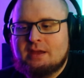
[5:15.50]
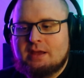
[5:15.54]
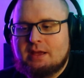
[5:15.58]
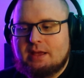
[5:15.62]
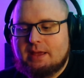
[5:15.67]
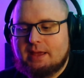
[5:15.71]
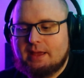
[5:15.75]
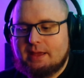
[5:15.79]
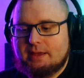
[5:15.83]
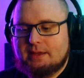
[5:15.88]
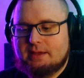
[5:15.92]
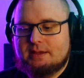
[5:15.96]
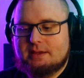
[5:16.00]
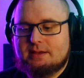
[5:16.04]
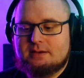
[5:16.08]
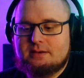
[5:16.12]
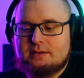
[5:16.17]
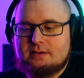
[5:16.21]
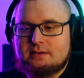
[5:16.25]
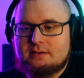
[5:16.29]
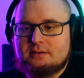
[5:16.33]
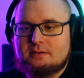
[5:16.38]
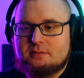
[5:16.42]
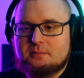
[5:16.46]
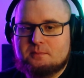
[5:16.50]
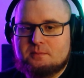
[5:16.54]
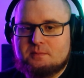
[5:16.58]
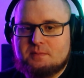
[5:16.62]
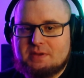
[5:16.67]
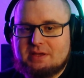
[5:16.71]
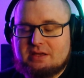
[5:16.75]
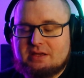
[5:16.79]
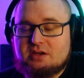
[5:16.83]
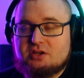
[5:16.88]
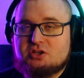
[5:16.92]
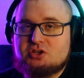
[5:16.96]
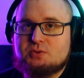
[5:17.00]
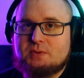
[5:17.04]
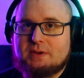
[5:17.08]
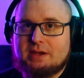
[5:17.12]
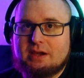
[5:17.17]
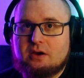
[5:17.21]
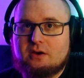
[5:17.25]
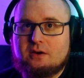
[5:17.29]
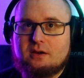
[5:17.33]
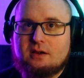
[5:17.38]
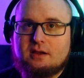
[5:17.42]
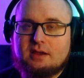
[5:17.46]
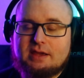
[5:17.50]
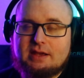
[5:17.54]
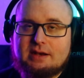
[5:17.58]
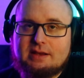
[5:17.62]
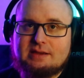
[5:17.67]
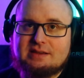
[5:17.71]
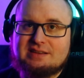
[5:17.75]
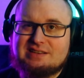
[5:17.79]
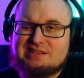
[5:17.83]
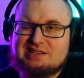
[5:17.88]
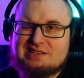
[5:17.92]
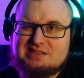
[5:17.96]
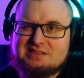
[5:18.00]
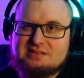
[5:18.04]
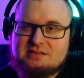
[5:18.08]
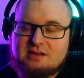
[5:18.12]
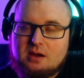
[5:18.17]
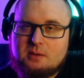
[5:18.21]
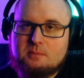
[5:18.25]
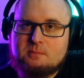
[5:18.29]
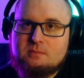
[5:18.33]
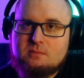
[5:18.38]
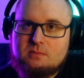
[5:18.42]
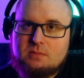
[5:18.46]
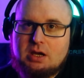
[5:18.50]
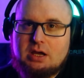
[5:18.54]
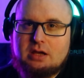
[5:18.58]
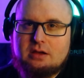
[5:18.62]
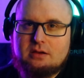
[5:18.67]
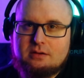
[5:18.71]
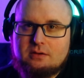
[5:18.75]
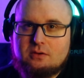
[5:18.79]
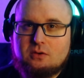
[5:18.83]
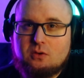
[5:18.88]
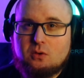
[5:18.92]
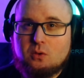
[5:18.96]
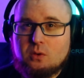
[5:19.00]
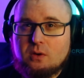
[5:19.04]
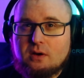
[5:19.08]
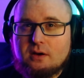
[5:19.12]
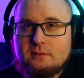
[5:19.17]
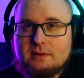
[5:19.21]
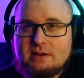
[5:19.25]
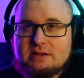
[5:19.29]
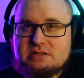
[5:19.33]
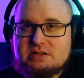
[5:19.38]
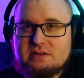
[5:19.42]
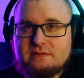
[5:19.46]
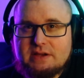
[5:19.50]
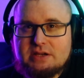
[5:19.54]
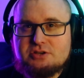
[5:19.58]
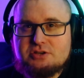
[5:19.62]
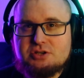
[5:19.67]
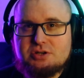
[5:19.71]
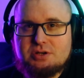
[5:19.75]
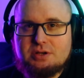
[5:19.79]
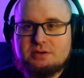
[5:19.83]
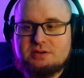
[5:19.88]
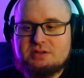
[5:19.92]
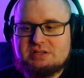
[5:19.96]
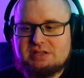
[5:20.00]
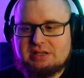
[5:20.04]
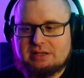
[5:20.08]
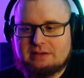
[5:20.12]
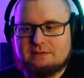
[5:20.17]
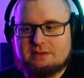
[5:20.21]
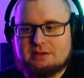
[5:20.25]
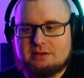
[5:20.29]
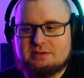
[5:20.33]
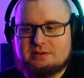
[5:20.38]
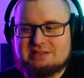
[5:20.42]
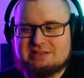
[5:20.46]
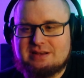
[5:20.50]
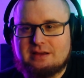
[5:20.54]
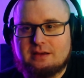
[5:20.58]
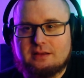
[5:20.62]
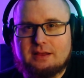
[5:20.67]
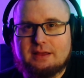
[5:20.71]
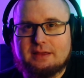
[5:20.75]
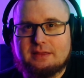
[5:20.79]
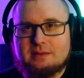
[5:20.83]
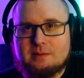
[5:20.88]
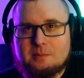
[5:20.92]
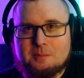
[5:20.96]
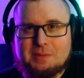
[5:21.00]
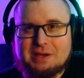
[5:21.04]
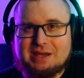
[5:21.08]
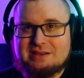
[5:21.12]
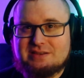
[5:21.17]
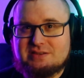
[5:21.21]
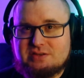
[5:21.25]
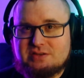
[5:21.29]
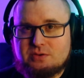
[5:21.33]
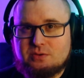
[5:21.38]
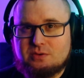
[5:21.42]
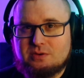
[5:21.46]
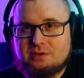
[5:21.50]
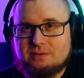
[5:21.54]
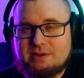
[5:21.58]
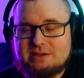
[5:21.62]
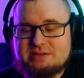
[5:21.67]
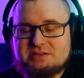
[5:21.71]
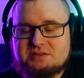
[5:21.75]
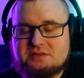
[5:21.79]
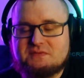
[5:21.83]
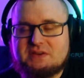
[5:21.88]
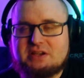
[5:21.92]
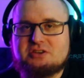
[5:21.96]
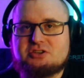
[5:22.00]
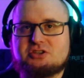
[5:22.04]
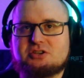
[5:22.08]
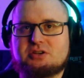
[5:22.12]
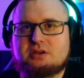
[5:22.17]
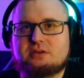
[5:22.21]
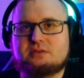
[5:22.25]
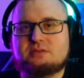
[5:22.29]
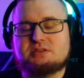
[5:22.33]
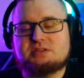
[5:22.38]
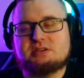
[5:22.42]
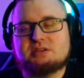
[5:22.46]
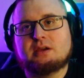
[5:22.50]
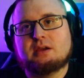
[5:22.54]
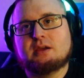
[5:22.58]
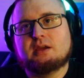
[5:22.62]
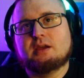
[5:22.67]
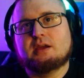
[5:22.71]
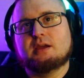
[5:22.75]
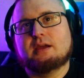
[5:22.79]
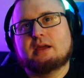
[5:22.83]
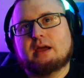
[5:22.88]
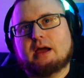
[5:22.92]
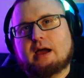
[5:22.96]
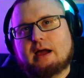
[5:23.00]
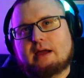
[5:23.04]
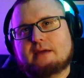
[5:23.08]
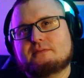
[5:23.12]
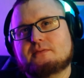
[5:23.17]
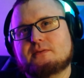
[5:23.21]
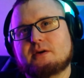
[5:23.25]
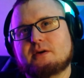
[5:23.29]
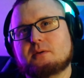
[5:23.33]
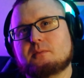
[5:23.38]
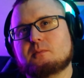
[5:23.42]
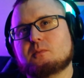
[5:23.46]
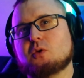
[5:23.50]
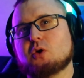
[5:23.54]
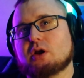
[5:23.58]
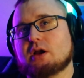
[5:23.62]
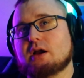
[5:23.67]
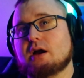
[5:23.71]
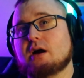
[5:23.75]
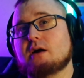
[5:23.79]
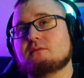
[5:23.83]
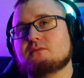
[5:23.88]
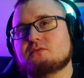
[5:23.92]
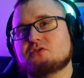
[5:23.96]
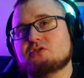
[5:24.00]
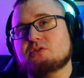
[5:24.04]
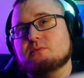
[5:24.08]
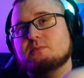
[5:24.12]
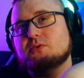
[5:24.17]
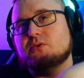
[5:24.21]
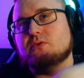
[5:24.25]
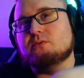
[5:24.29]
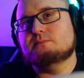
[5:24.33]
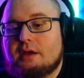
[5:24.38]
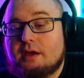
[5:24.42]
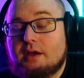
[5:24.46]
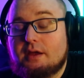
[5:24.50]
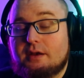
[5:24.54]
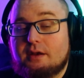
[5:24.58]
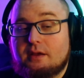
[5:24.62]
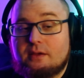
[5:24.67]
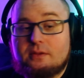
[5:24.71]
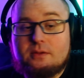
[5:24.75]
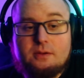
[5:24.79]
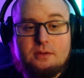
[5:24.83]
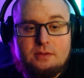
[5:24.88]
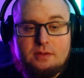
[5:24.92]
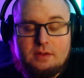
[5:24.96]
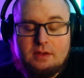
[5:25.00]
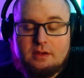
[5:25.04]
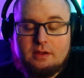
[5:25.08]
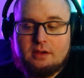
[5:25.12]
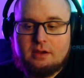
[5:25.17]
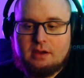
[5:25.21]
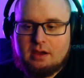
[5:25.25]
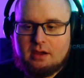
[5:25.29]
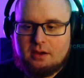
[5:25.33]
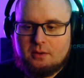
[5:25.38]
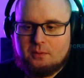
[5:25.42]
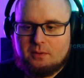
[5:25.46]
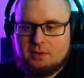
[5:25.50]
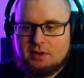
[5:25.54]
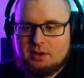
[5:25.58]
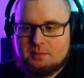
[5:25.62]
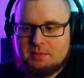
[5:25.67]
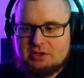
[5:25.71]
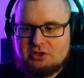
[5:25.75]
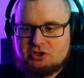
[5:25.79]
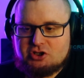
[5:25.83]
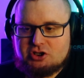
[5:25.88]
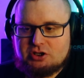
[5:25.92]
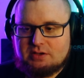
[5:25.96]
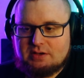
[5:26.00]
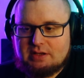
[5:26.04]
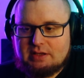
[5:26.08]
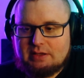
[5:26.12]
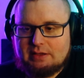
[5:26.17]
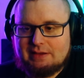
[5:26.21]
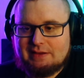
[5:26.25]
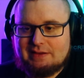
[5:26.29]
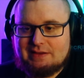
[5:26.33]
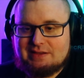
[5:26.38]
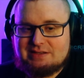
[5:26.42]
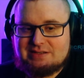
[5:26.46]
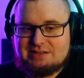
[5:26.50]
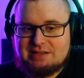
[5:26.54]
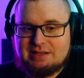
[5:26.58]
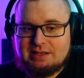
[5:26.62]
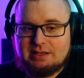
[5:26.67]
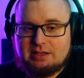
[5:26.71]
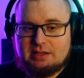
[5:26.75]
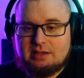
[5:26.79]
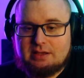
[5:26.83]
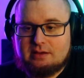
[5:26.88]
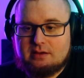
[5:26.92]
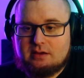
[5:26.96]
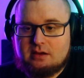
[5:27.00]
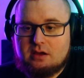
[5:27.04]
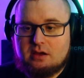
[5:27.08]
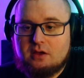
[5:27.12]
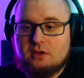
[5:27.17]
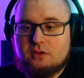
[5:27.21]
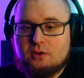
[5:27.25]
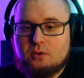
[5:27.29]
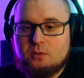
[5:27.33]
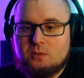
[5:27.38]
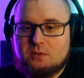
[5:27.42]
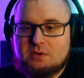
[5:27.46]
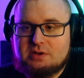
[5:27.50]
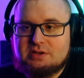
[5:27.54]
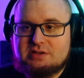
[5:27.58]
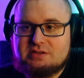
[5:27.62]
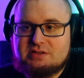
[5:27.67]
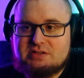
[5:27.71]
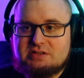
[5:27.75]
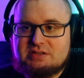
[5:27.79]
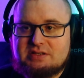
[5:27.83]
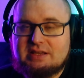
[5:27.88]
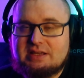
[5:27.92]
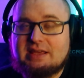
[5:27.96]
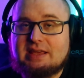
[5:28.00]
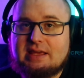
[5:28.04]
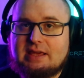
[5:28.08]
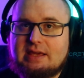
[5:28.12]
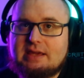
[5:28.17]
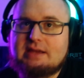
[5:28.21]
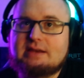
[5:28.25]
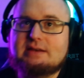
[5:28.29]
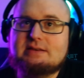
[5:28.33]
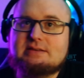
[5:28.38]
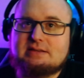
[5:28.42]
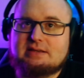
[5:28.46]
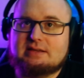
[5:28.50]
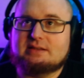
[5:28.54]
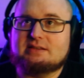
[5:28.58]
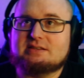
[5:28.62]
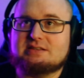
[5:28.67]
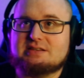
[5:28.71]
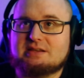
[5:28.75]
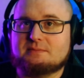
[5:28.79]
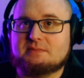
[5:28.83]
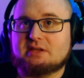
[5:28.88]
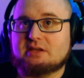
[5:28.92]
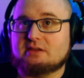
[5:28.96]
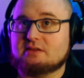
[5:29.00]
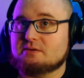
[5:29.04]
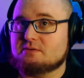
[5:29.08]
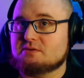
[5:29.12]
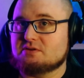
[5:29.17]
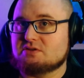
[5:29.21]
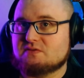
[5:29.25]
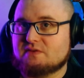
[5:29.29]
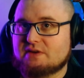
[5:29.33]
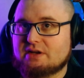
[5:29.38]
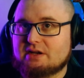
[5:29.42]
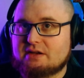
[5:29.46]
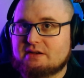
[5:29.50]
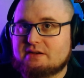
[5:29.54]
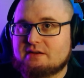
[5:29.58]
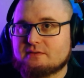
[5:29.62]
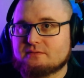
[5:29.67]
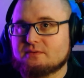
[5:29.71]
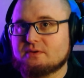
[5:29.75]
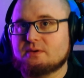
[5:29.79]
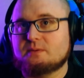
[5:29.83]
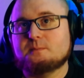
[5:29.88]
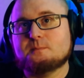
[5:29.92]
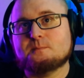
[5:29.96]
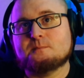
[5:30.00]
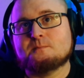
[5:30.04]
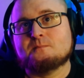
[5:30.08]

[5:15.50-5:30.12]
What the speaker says: And because we are getting some aura reservation nodes, even though it's not like the best aura reservation nodes, I felt more comfortable. Another thing I want to mention is the other ones, he did something that was very different.